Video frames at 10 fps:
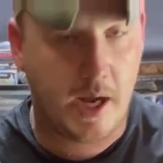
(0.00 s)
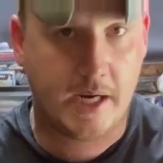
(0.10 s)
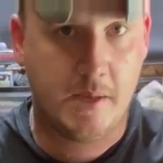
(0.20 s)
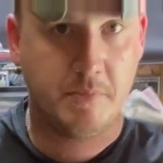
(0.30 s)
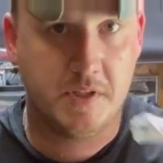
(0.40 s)
I
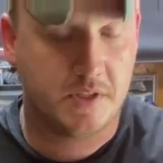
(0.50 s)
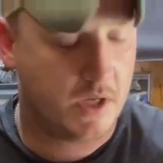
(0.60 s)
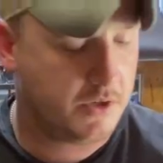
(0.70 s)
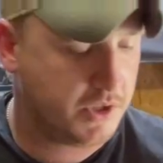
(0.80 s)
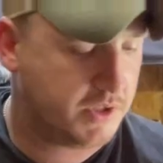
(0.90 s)
keep these in
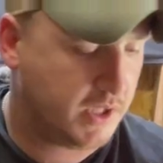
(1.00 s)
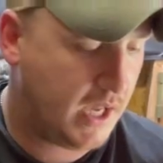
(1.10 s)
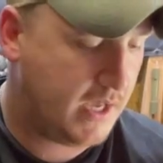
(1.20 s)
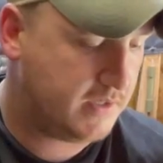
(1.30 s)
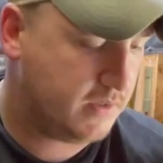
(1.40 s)
there just in
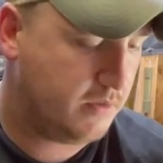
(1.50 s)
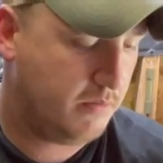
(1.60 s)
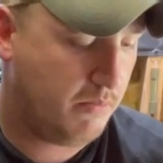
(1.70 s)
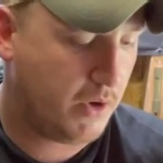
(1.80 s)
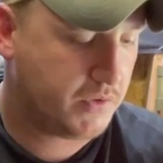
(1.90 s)
case.
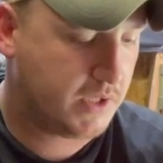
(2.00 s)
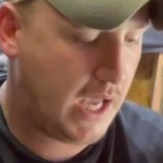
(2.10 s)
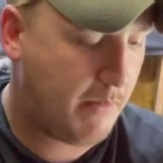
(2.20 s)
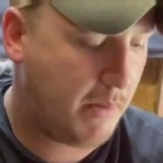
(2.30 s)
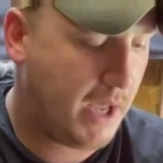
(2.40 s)
Most of the
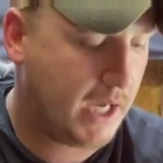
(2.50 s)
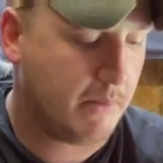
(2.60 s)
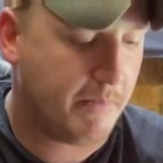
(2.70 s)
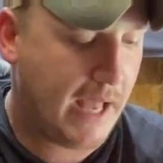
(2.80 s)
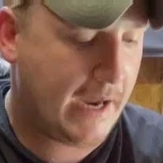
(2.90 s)
time I'm hanging
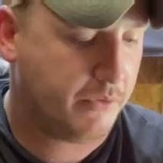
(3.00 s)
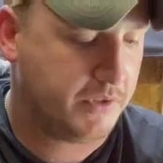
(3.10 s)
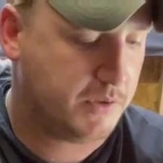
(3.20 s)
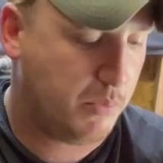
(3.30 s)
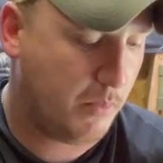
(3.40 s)
back with the
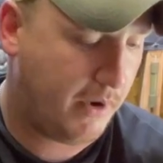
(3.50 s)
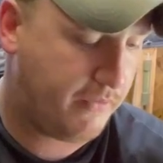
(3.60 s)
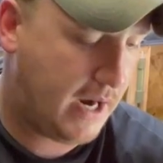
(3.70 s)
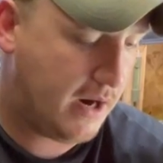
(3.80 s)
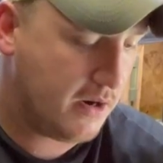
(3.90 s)
support by
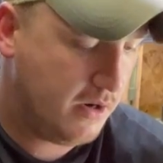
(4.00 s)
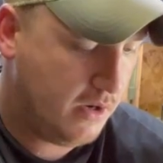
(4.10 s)
fire,